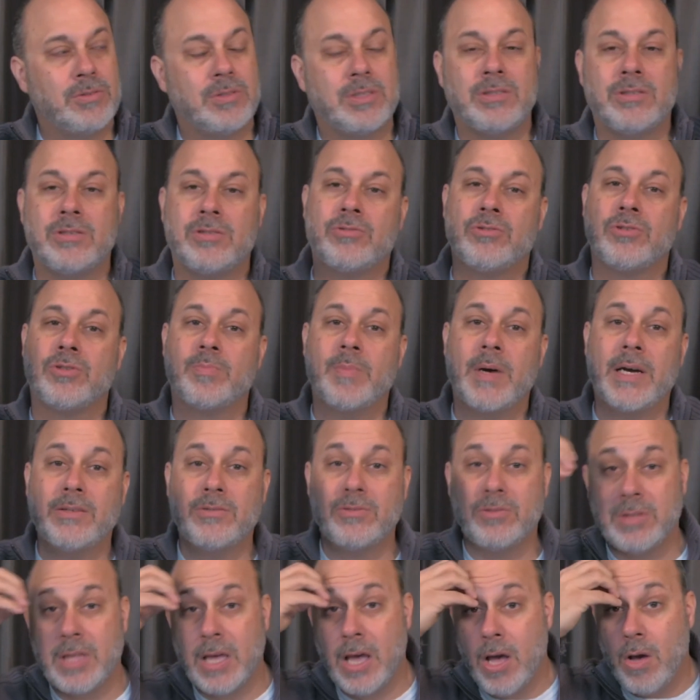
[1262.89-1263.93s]
is the truth, my
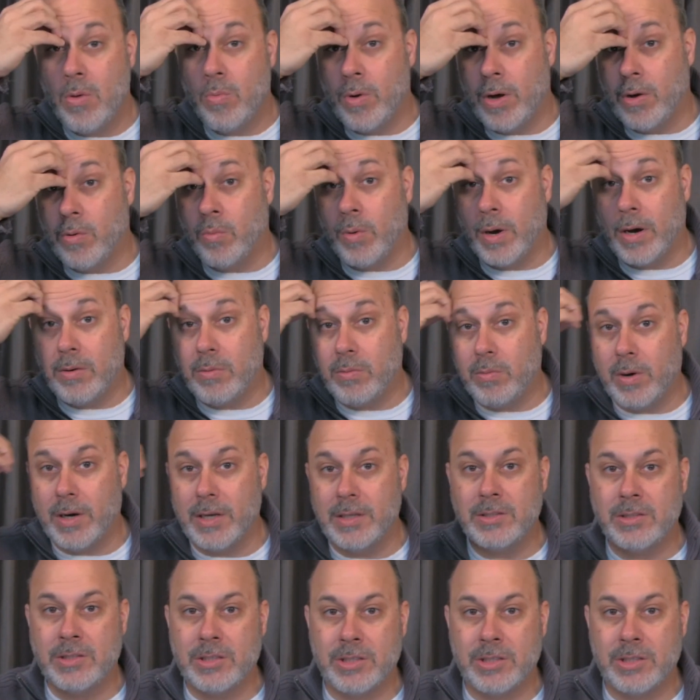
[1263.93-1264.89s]
truth. Well, what one's the